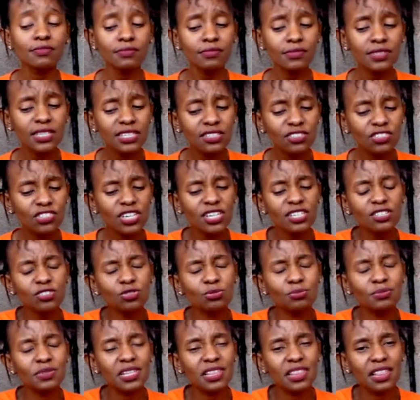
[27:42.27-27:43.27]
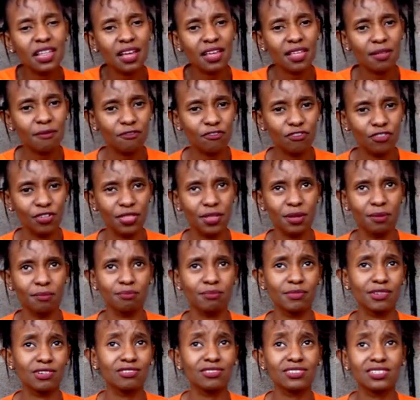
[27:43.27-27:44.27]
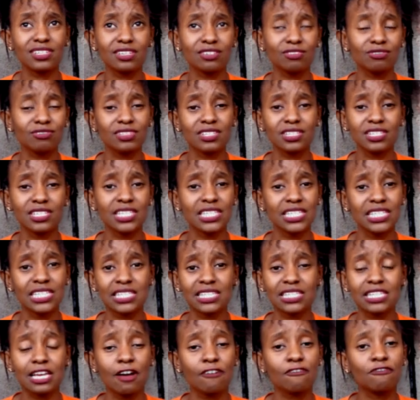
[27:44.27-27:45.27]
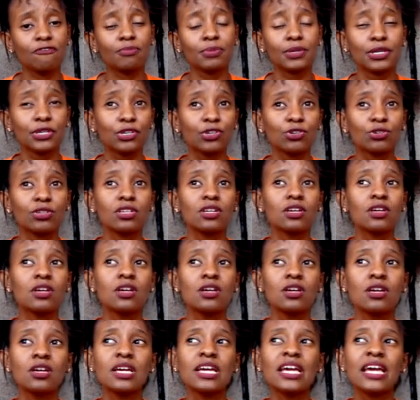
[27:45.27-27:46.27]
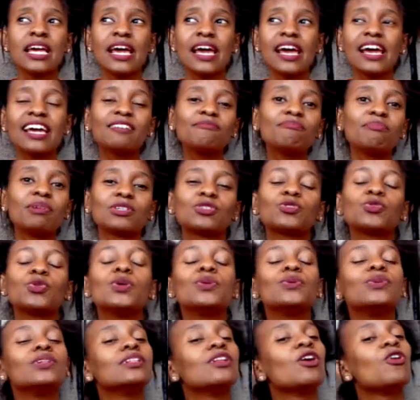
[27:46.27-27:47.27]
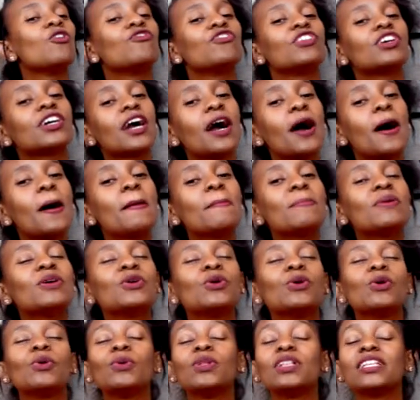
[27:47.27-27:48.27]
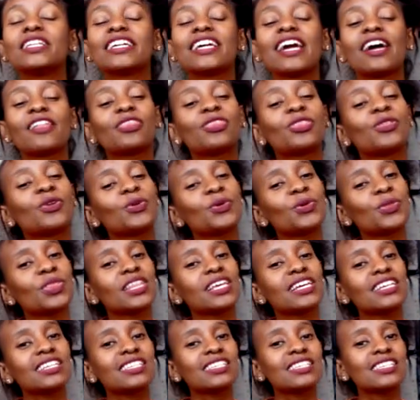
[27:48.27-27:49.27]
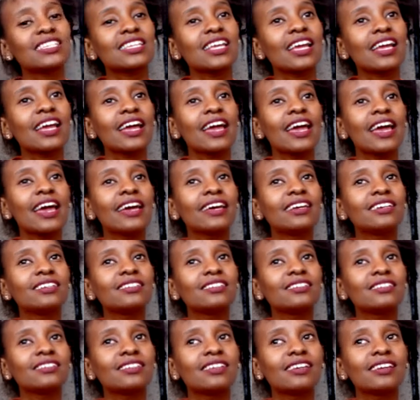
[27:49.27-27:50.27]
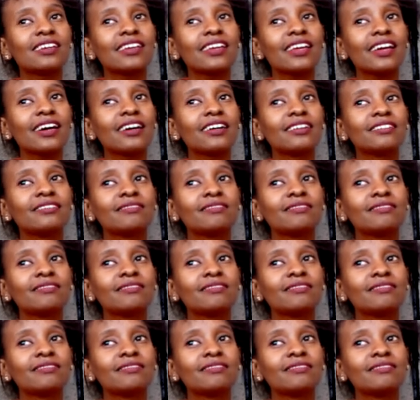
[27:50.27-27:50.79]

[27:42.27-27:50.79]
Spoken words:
and try to be there for them, because I know this is a tough period. But we will overcome, we will get through this. And yeah,